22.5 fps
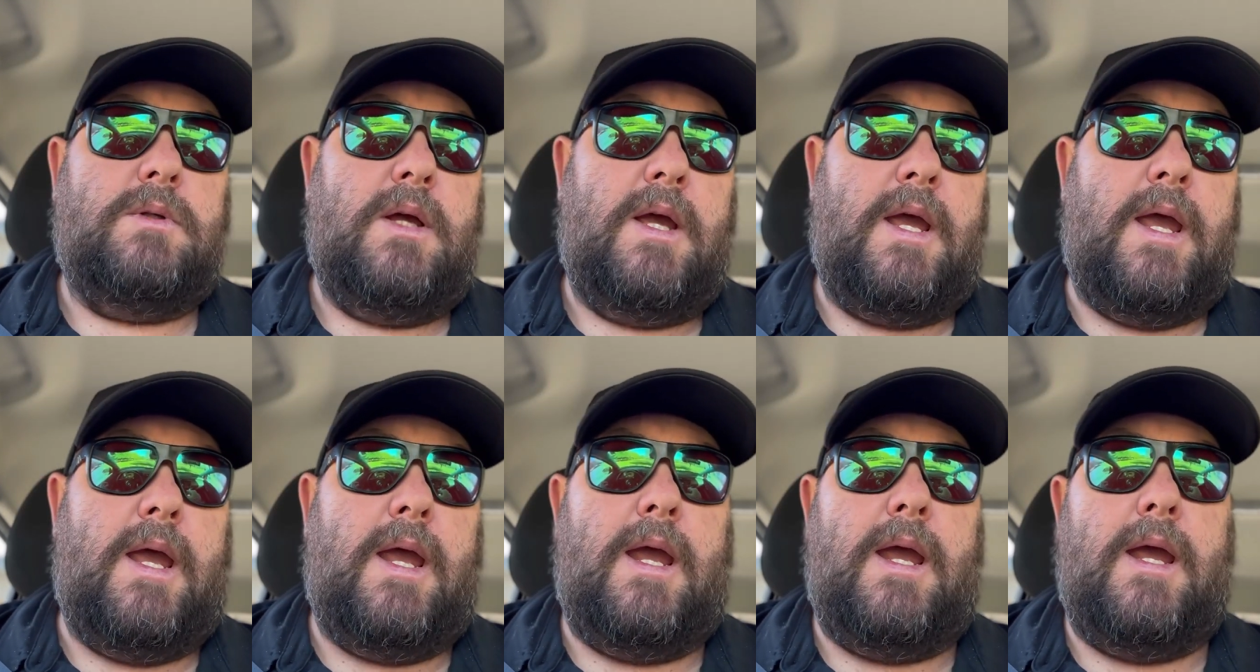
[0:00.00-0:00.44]

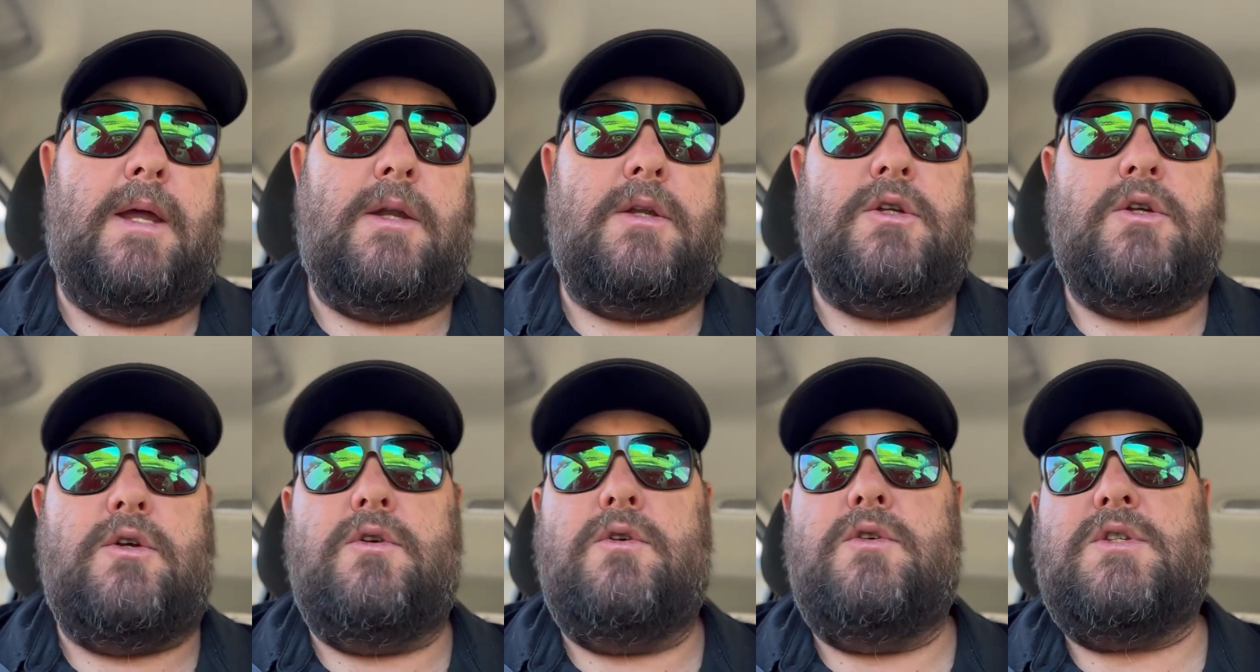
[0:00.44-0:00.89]

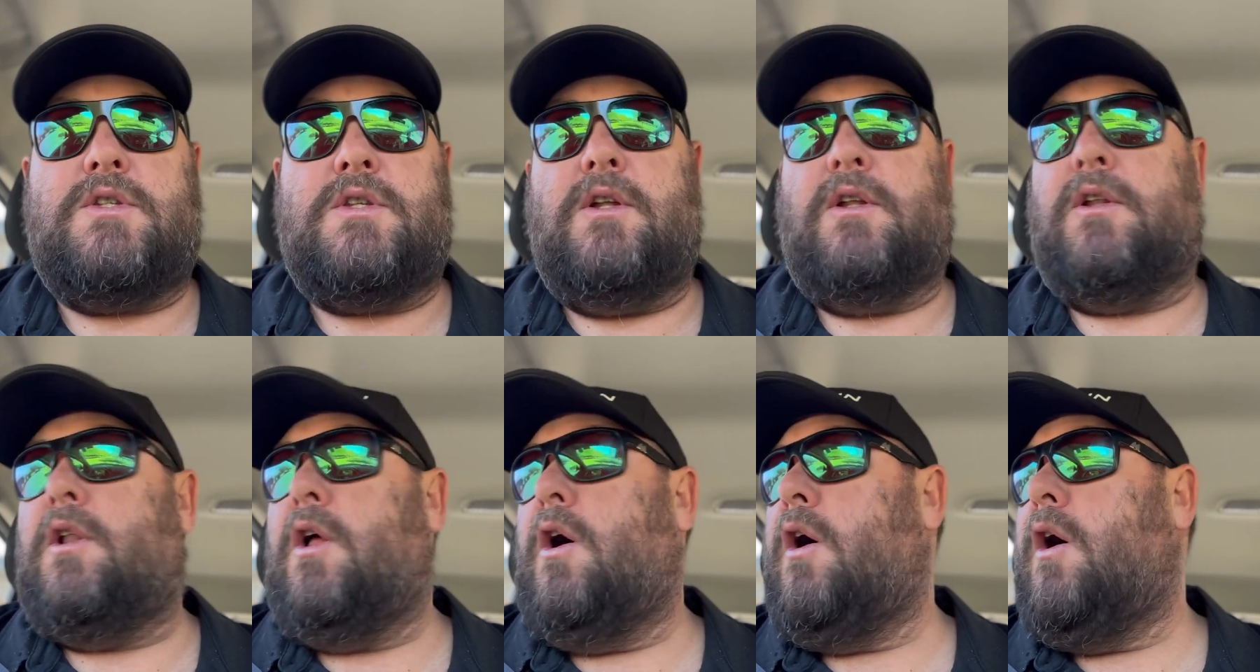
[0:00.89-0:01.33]
and use the
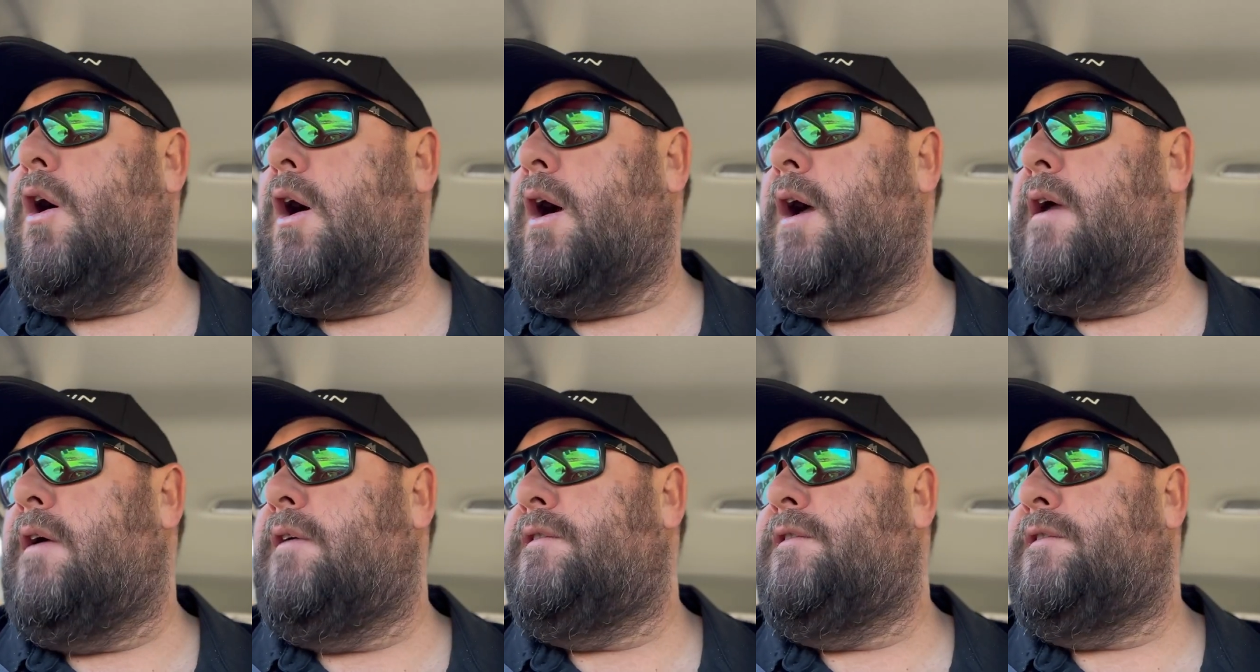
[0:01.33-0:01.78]

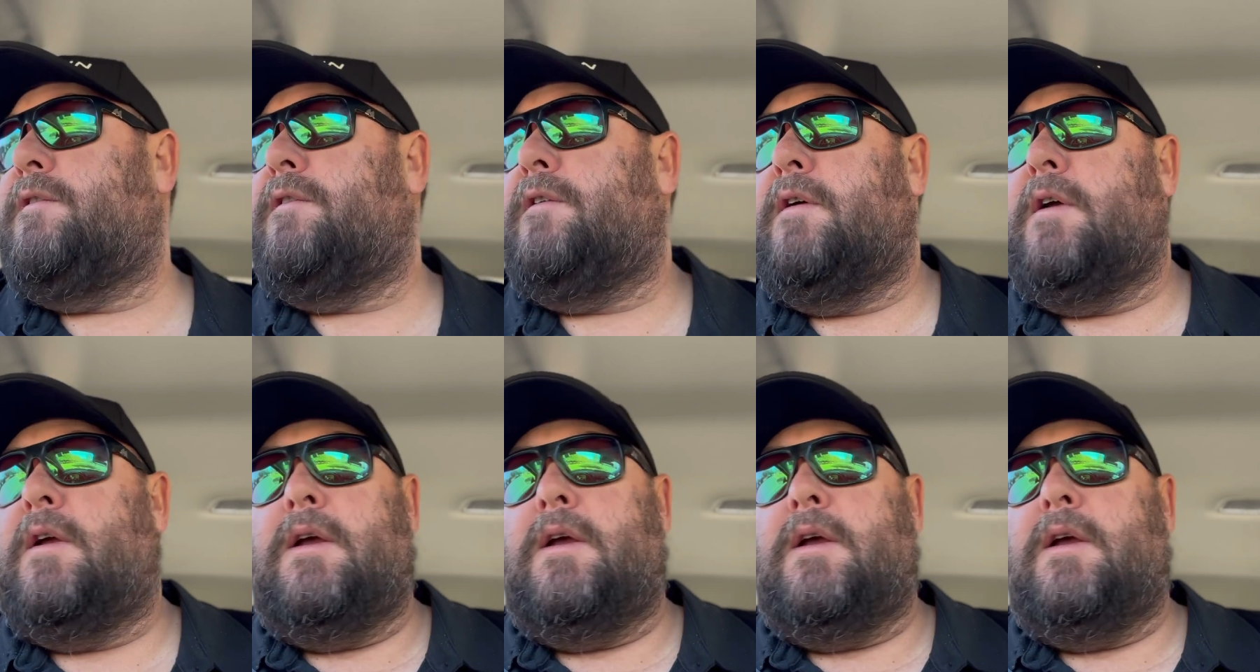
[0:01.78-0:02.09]
live